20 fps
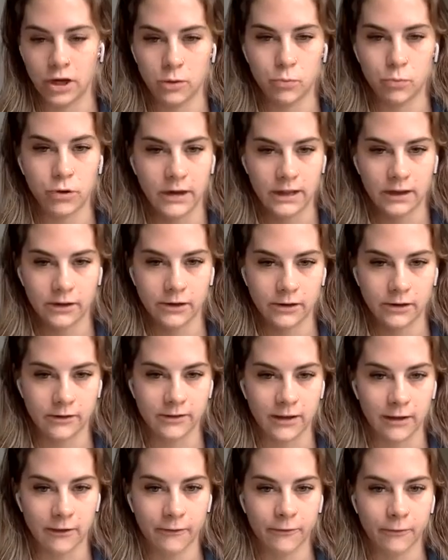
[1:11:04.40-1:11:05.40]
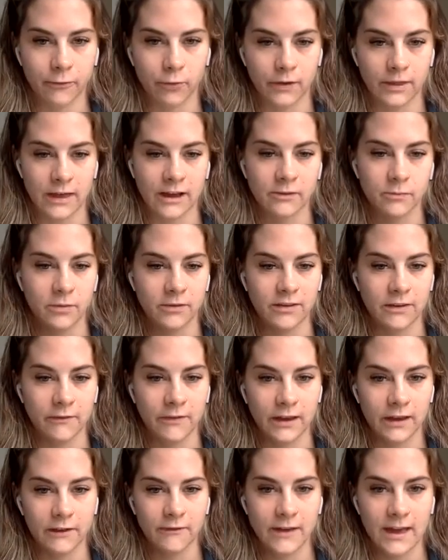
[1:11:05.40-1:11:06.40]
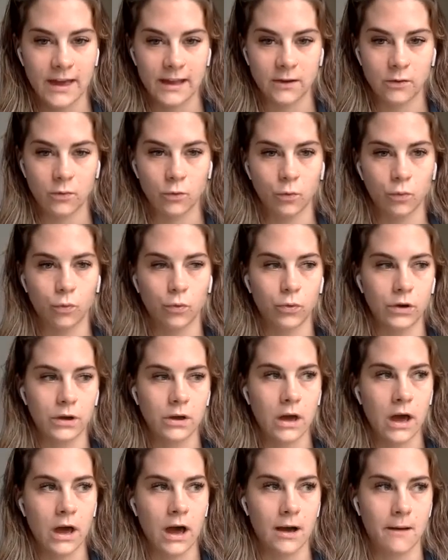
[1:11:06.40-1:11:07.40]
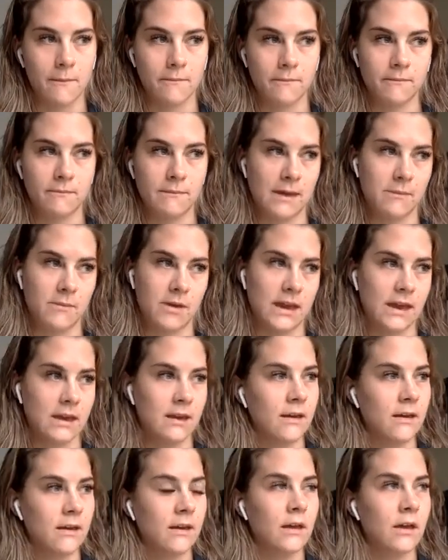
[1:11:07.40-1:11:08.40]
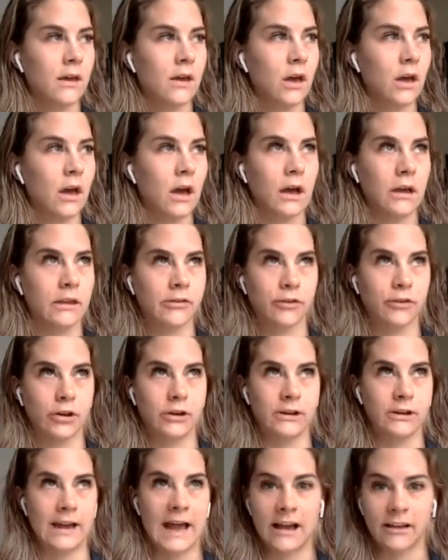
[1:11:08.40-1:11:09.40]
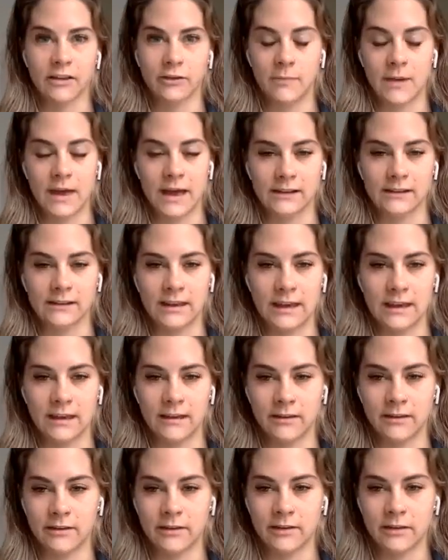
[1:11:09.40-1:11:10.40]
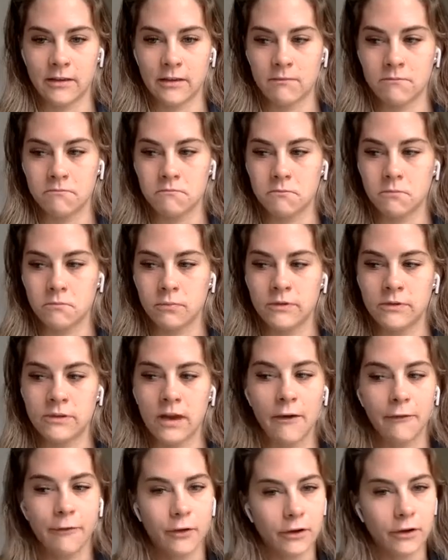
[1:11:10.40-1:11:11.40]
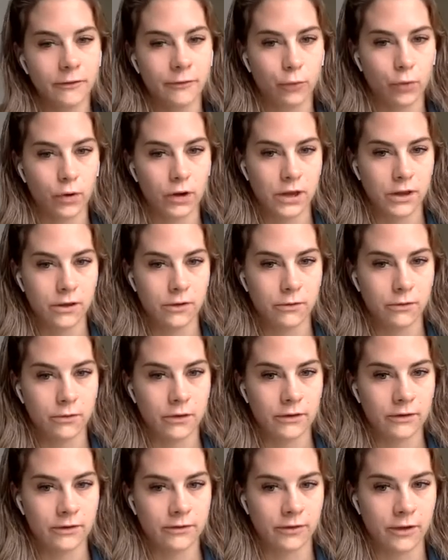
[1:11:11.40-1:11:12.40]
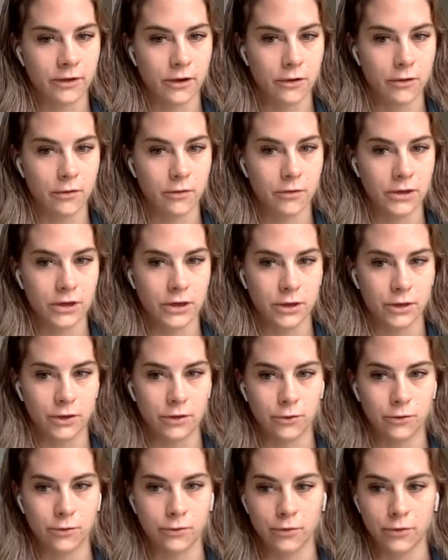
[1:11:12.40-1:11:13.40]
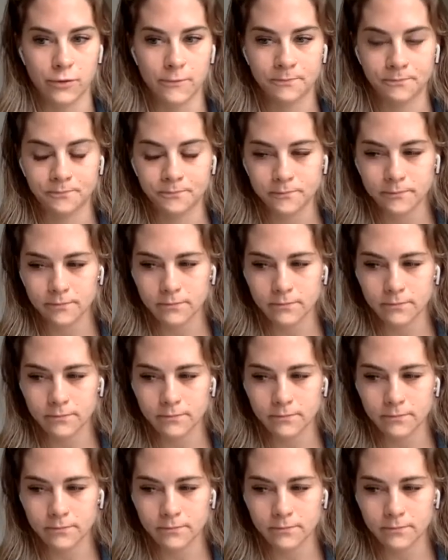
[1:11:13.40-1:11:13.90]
are you putting on yourself for that specific event? Maybe a certain aspect is tougher for you, so you